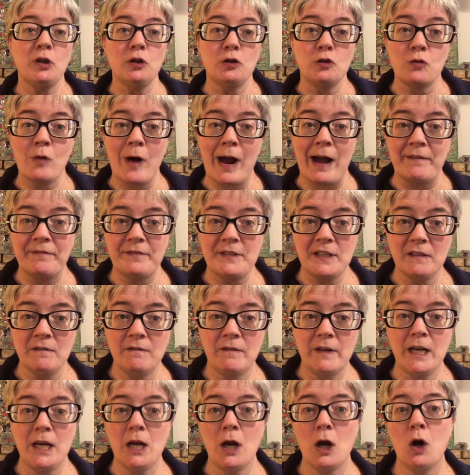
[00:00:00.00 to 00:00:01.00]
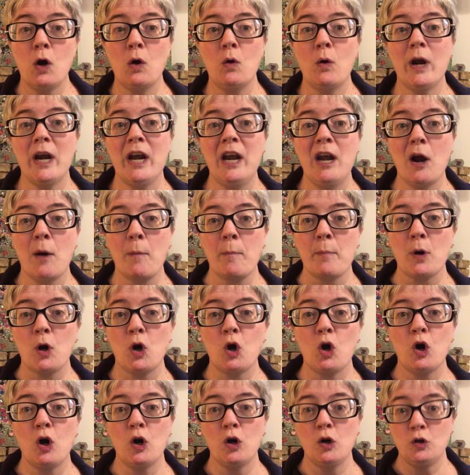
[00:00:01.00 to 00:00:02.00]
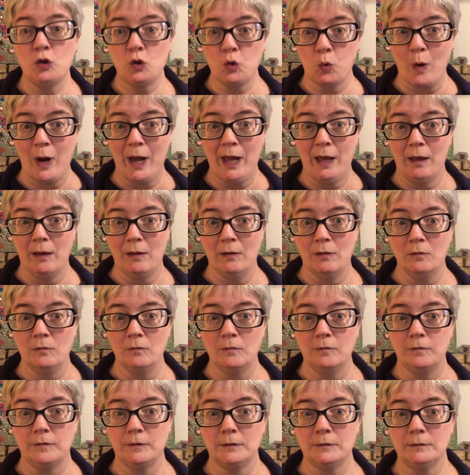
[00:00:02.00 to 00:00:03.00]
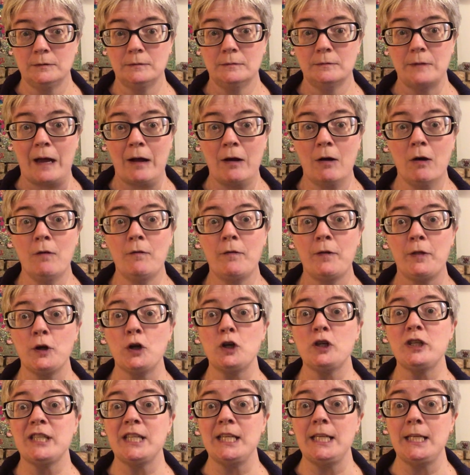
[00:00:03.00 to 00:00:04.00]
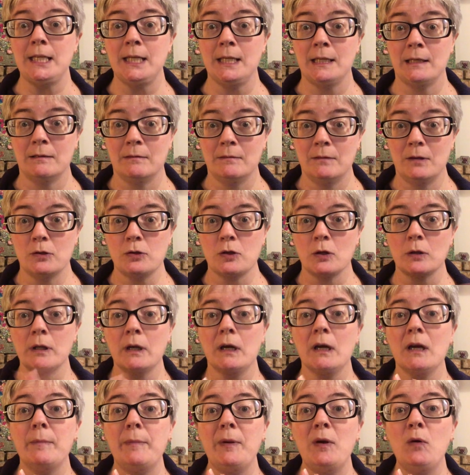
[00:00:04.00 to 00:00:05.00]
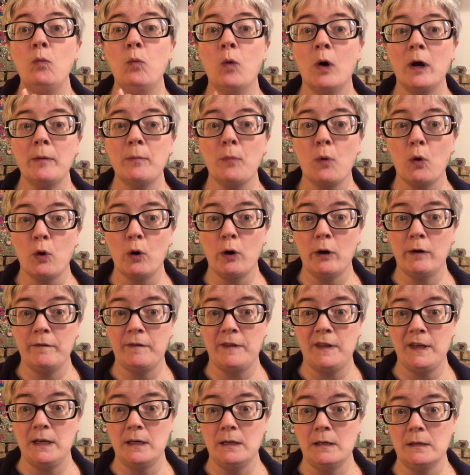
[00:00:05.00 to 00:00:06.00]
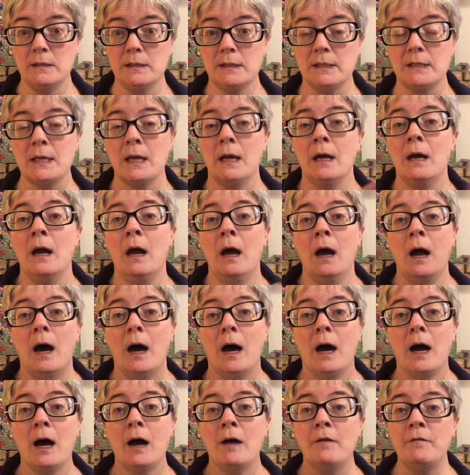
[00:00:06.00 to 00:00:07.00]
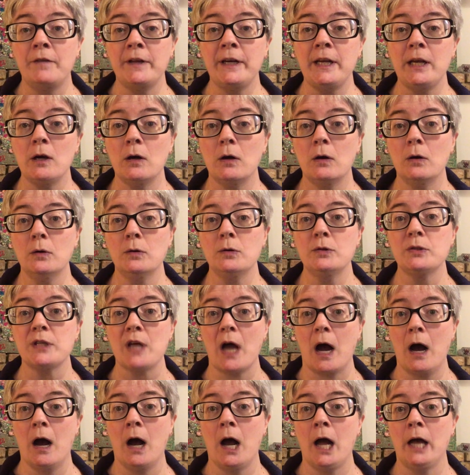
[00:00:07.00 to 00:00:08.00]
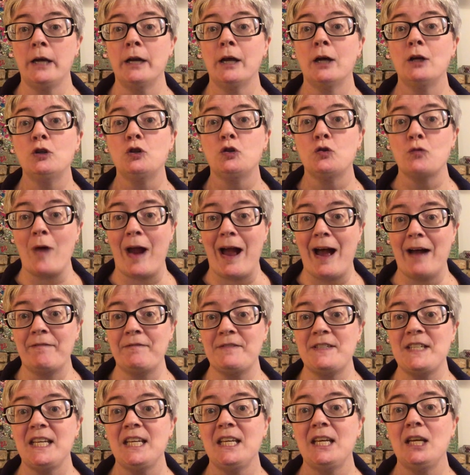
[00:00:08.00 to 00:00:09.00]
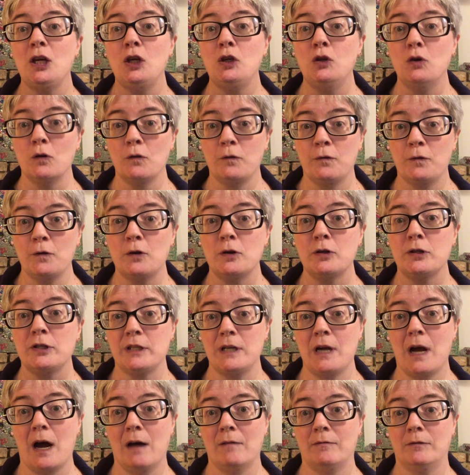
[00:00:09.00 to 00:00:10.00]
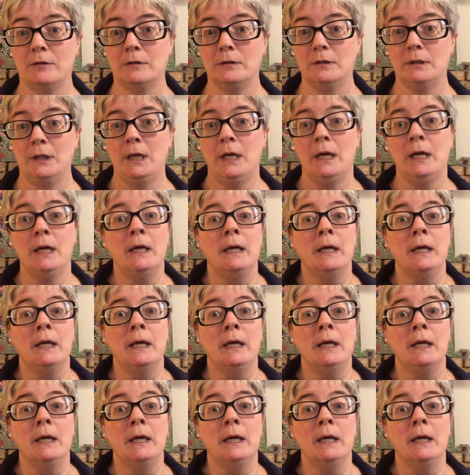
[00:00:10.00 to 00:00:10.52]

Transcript: drafting video number 12 of 13. There's only going to be one more of these videos on drafting your first novel.